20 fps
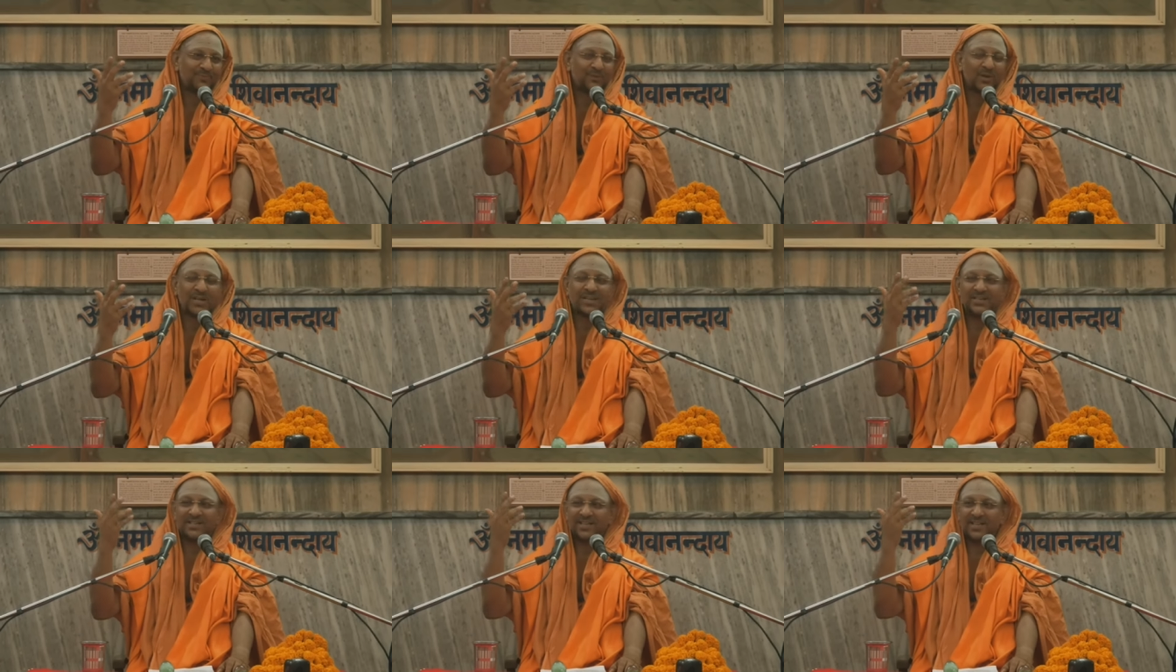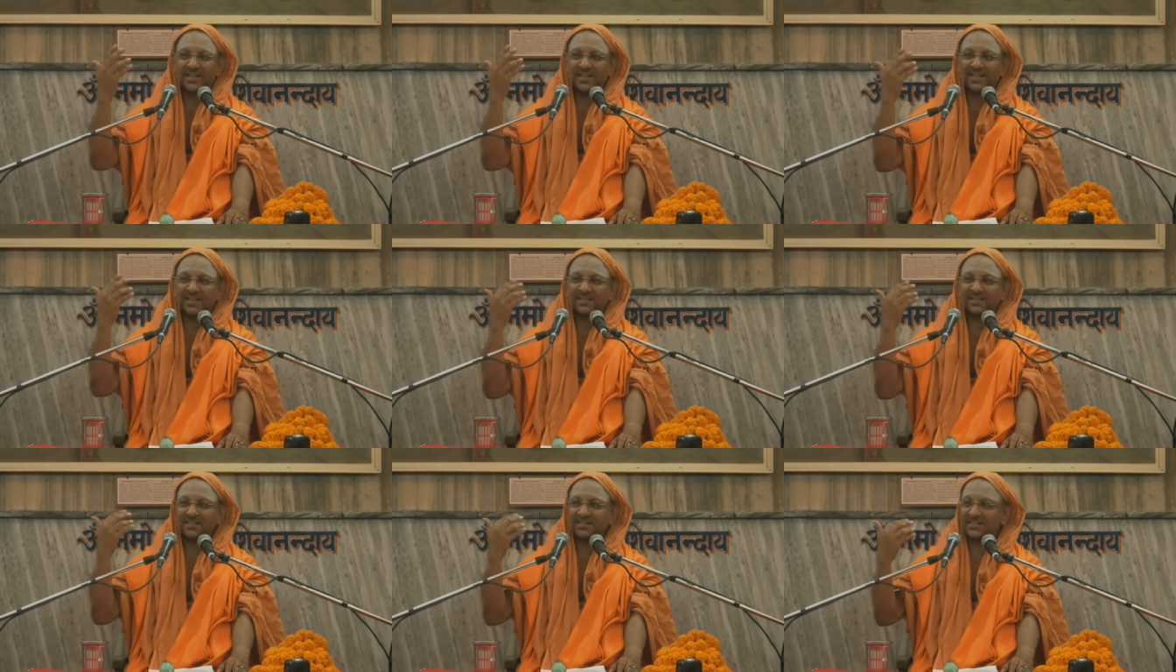One
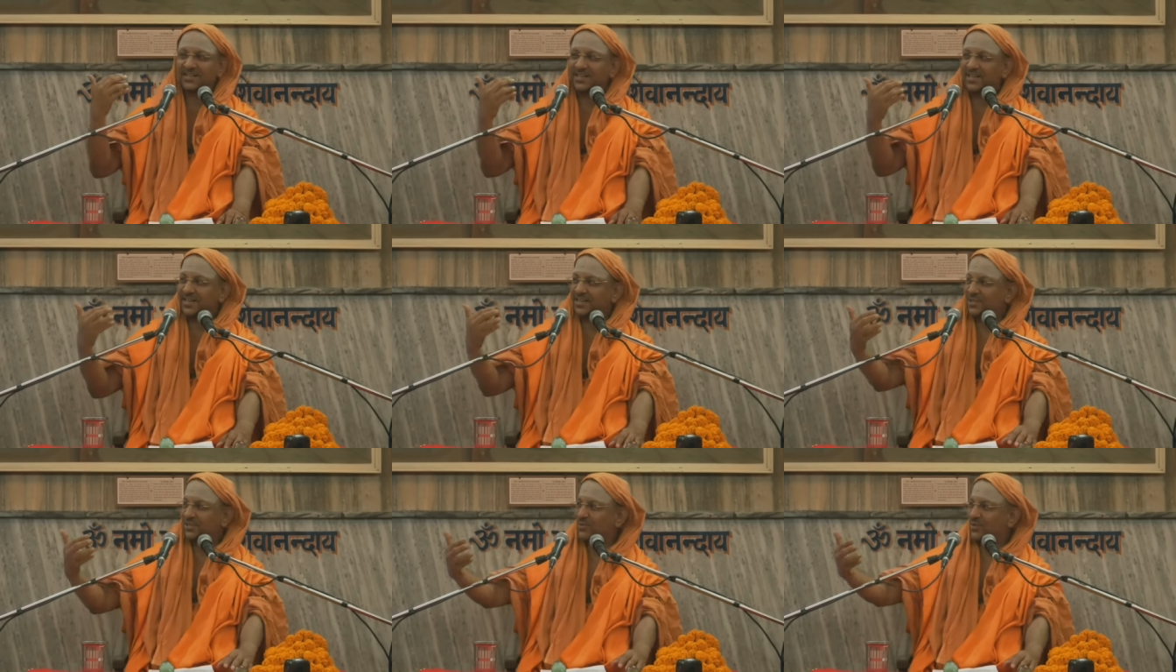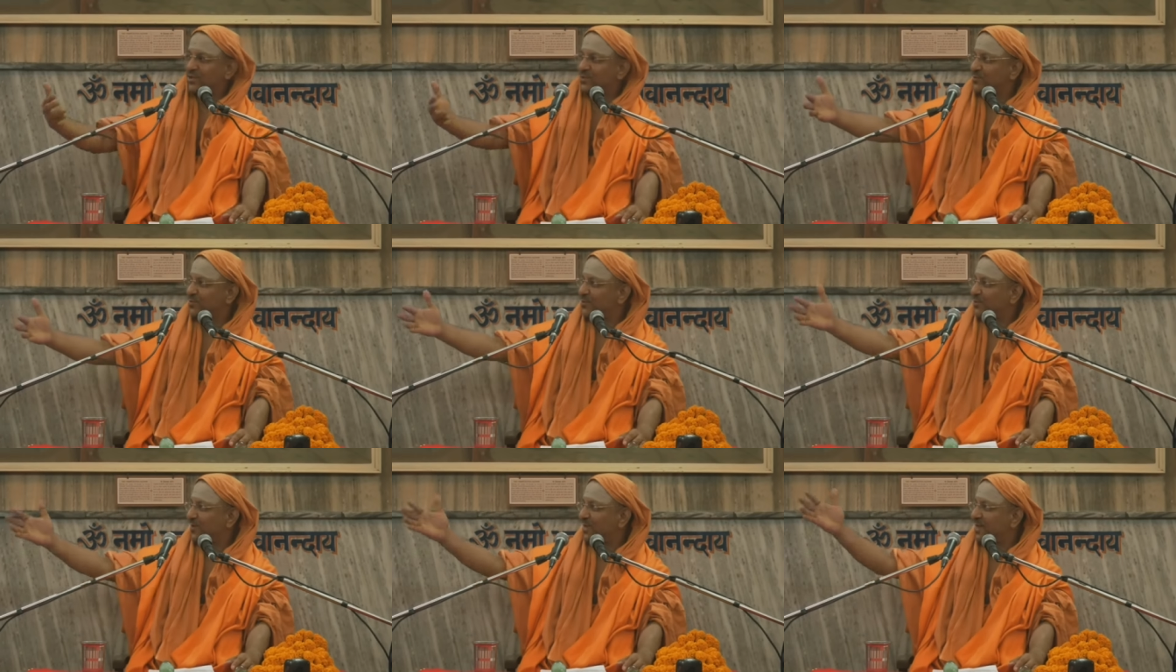day the sage was
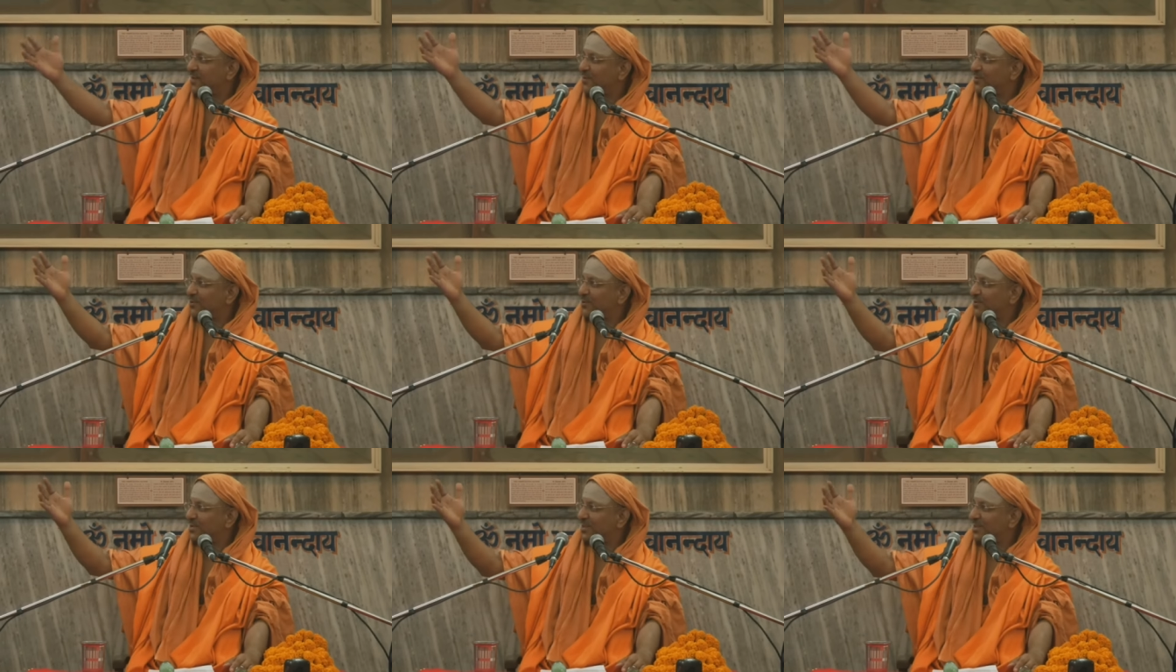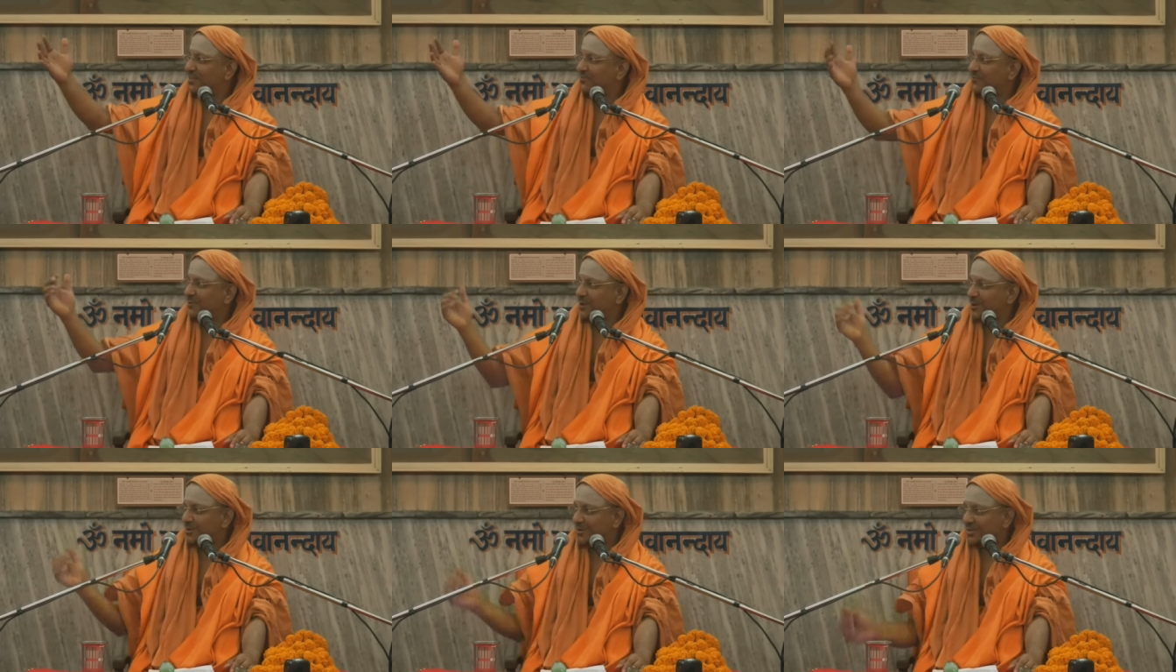moving about in the
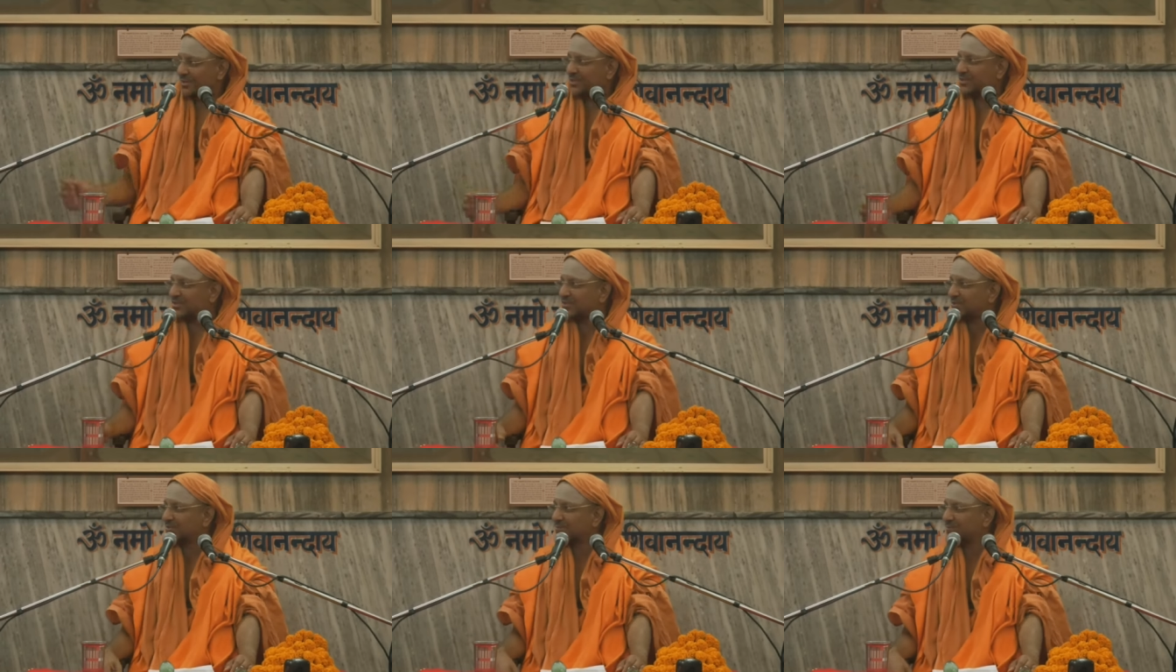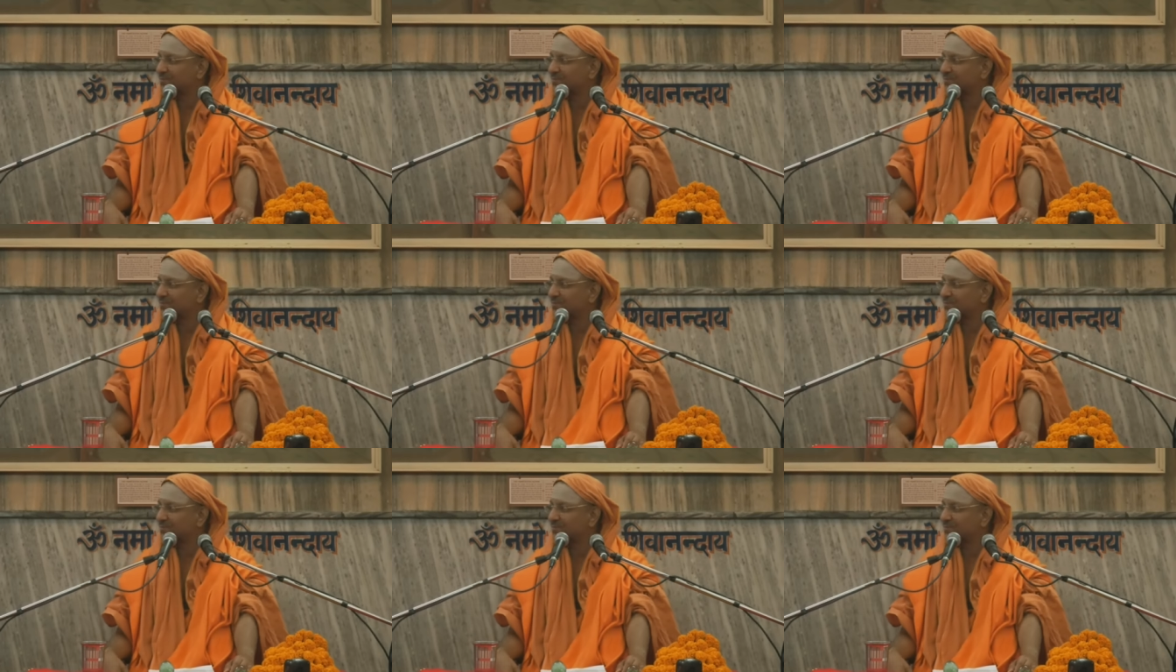forest.